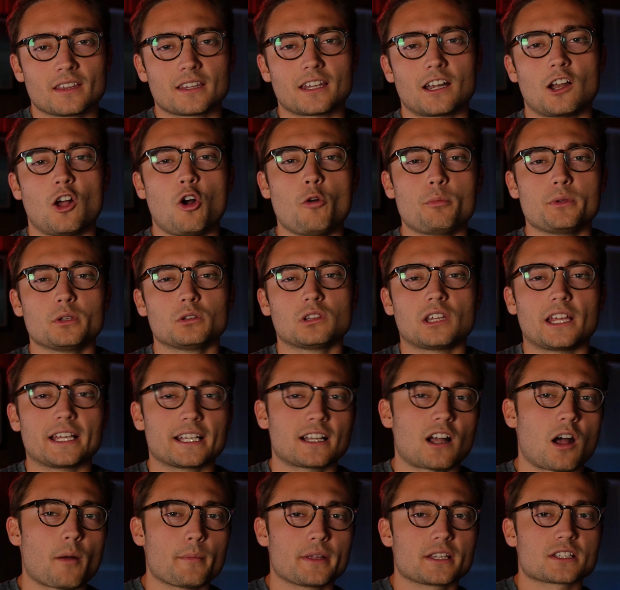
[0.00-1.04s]
and I hope you like,
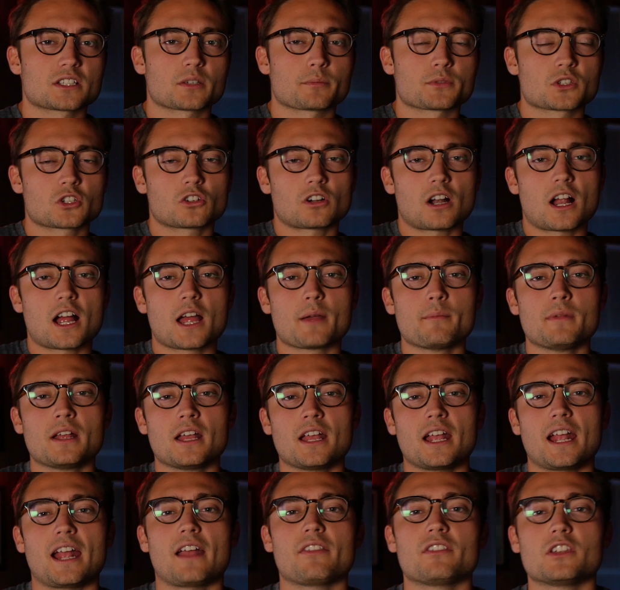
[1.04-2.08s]
comment, and subscribe,
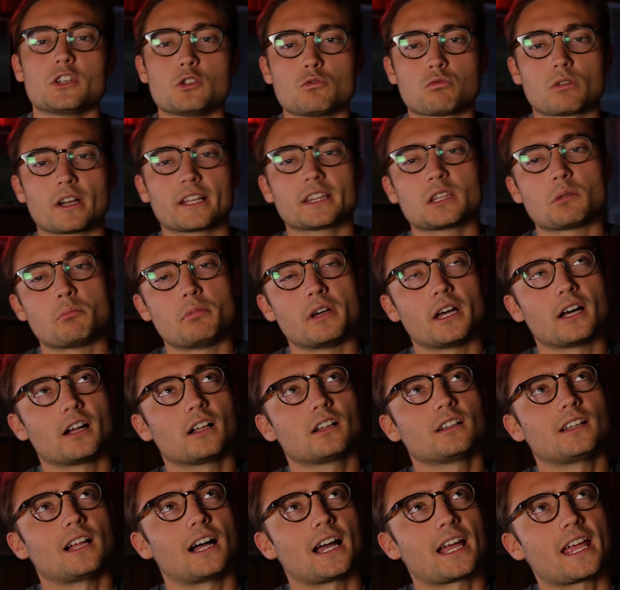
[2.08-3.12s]
and then you ring the
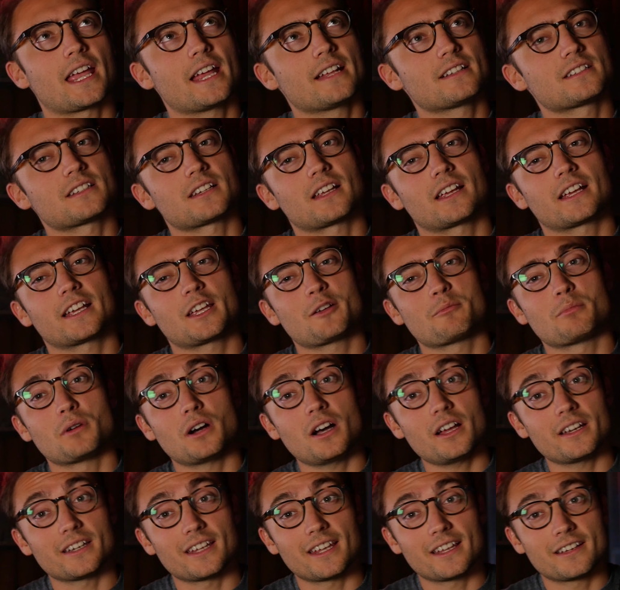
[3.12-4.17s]
bell. I hate saying it,
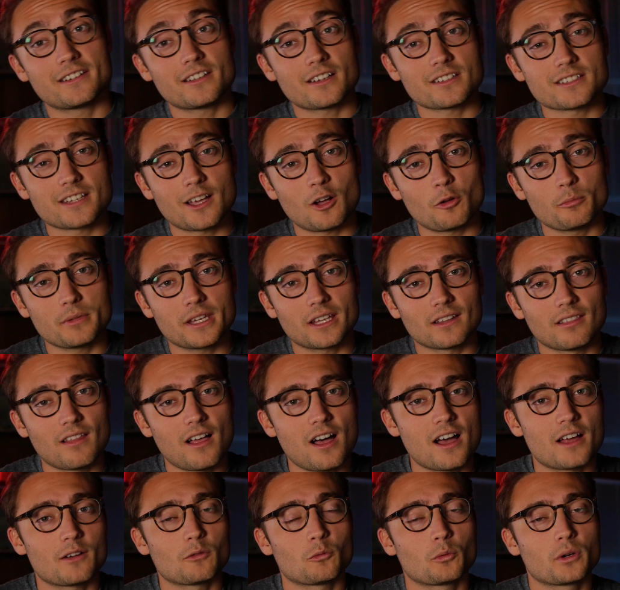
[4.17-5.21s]
but it does help me a
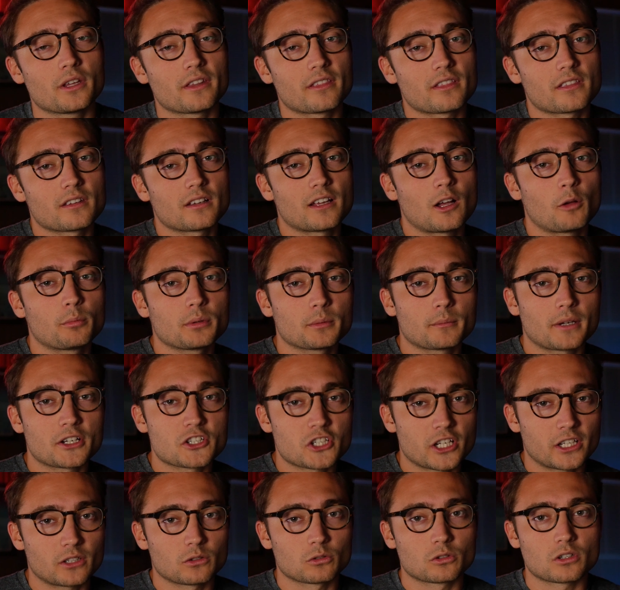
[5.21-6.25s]
lot with helping my
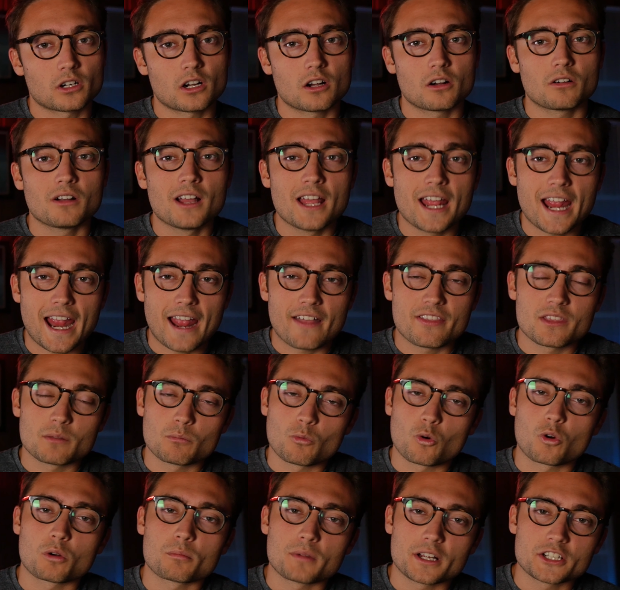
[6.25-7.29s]
channel grow. And the
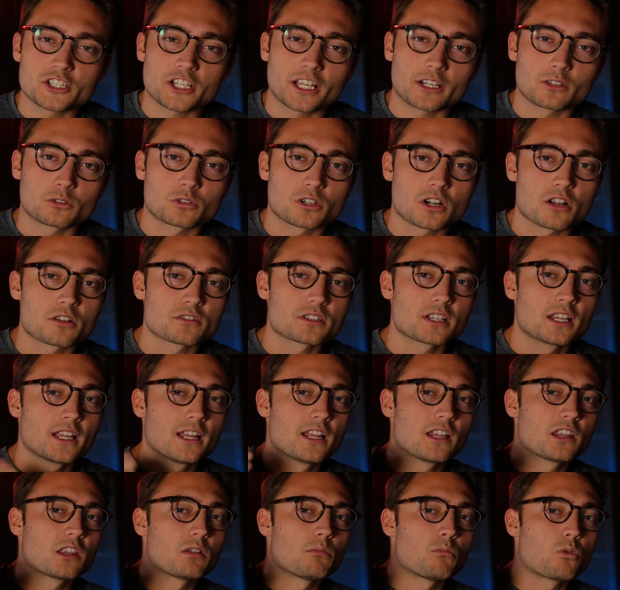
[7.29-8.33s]
more my channel grows,
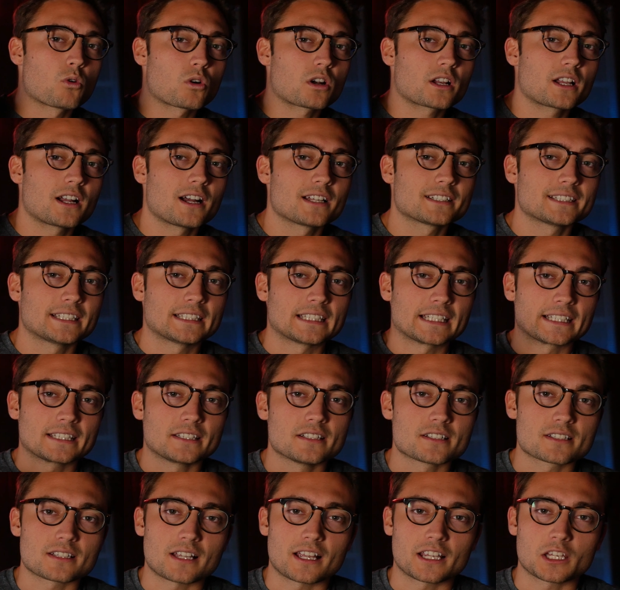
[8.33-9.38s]
the more content like
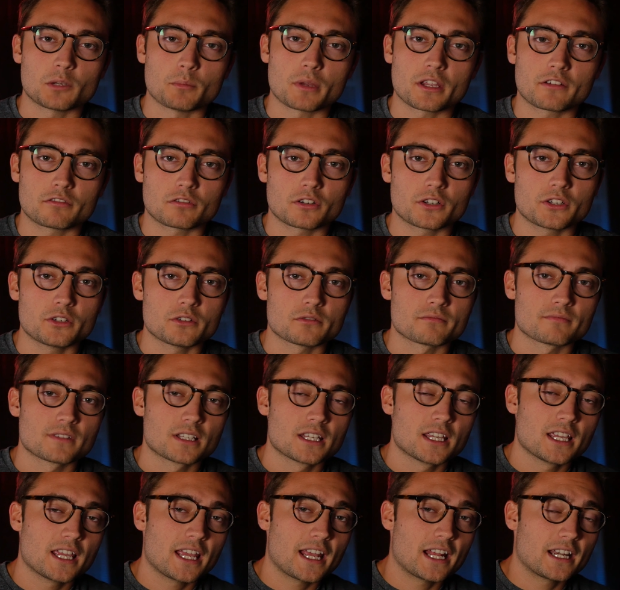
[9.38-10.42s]
this I can make for you.
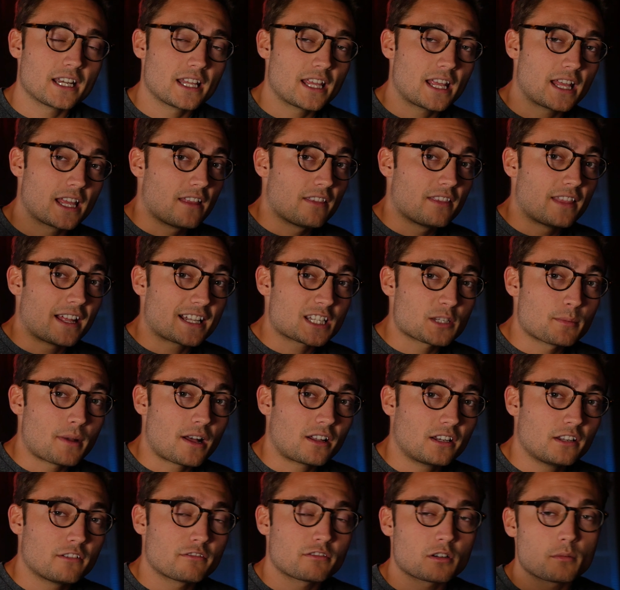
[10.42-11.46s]
And that's
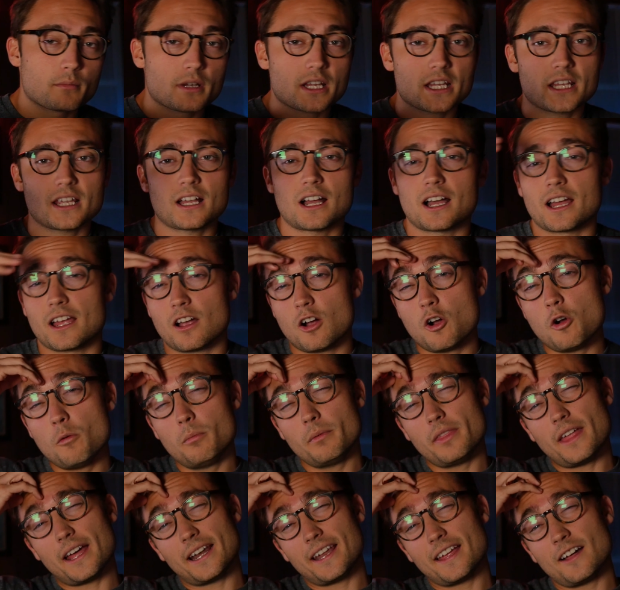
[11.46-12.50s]
about it for me. I hope
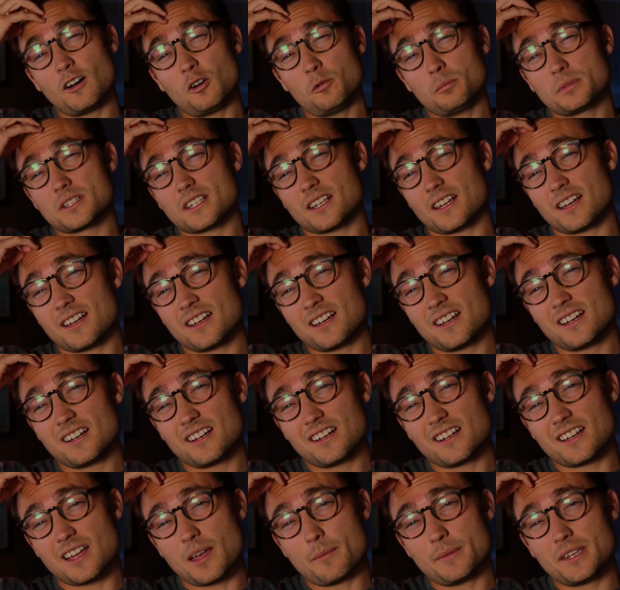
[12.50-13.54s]
that helped. Uh,
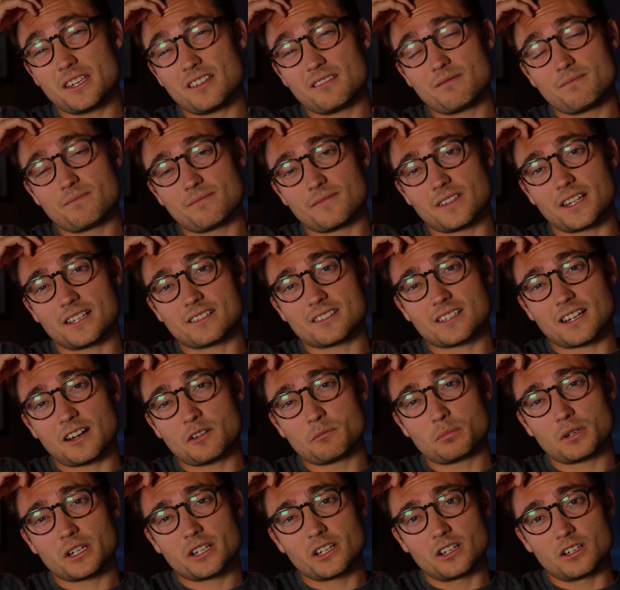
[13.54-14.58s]
I mean, it
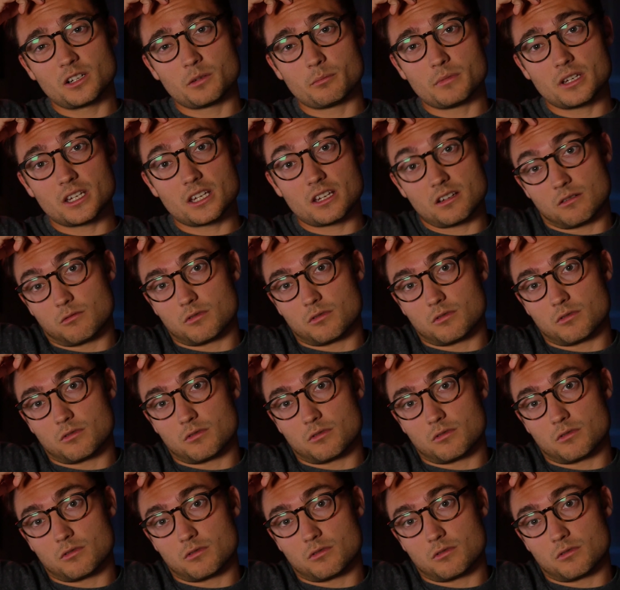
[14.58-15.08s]
sounded pretty good to me.